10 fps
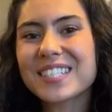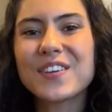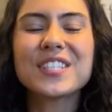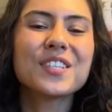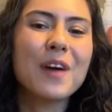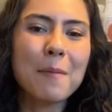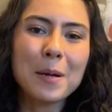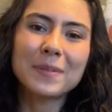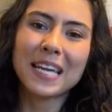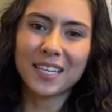going to wrap up
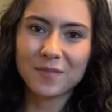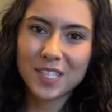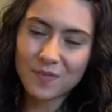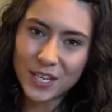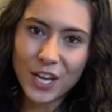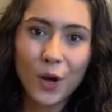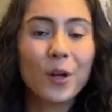the end of this video.